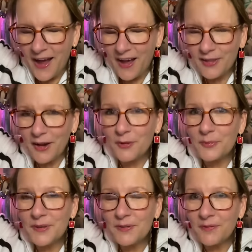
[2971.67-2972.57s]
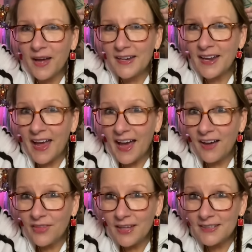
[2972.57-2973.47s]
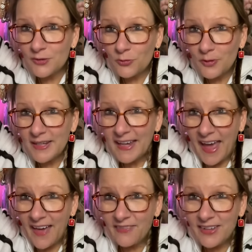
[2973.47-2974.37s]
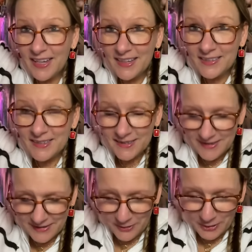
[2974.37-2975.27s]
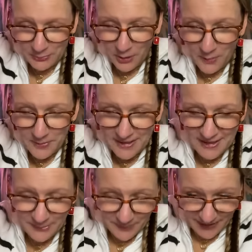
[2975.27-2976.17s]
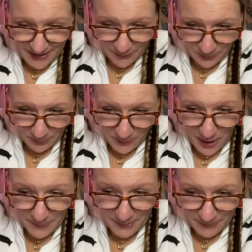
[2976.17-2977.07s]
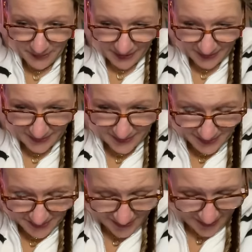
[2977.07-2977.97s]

How that would be fun to have that. It's really heavy, so you probably need to pin it with bobby pins.